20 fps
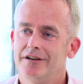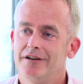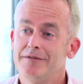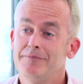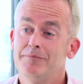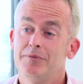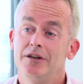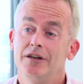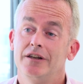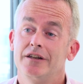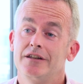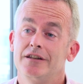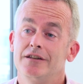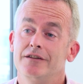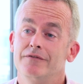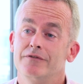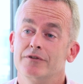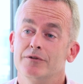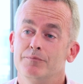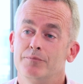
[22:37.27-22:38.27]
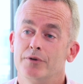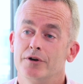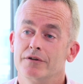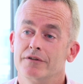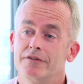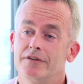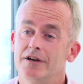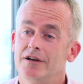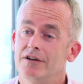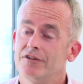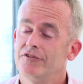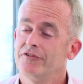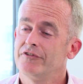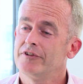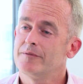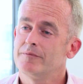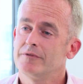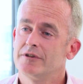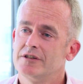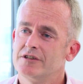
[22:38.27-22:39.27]
I believe that both us and
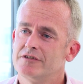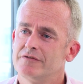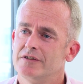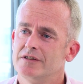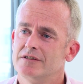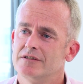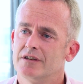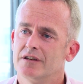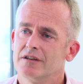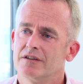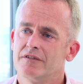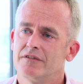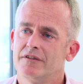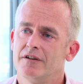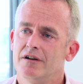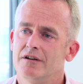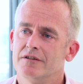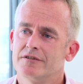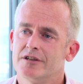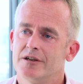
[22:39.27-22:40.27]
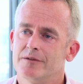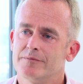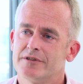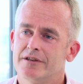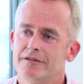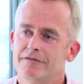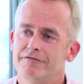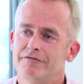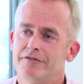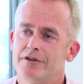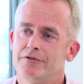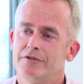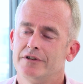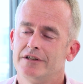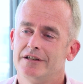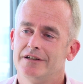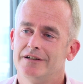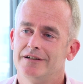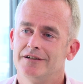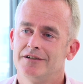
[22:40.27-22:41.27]
some of these fintech startups have
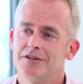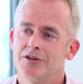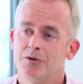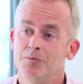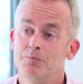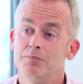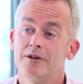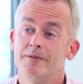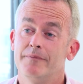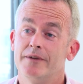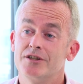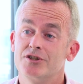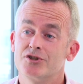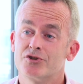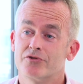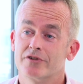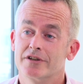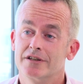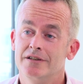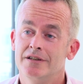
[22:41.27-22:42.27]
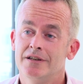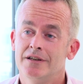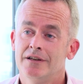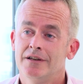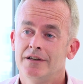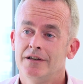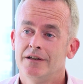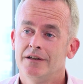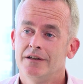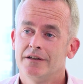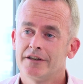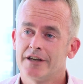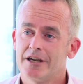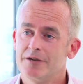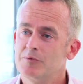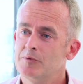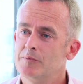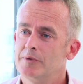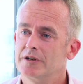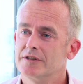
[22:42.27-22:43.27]
very complementary
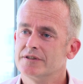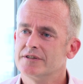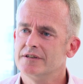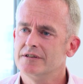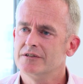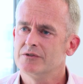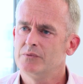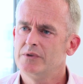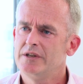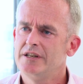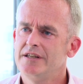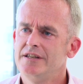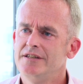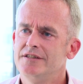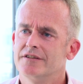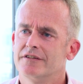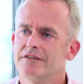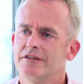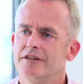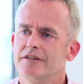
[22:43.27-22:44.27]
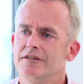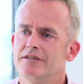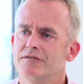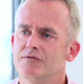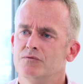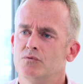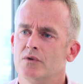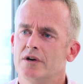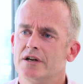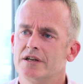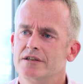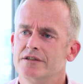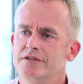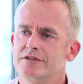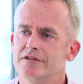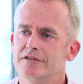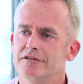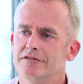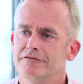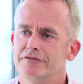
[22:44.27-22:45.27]
capabilities, and we need to think of
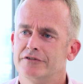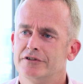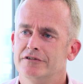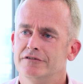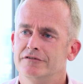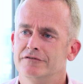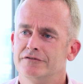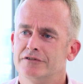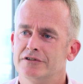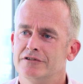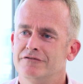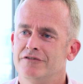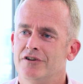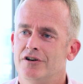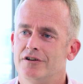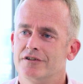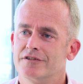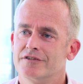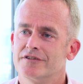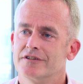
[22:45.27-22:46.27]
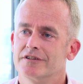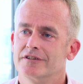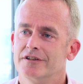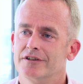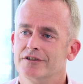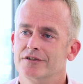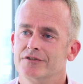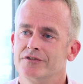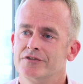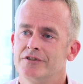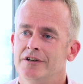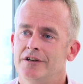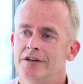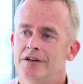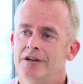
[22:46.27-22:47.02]
ways of harnessing those.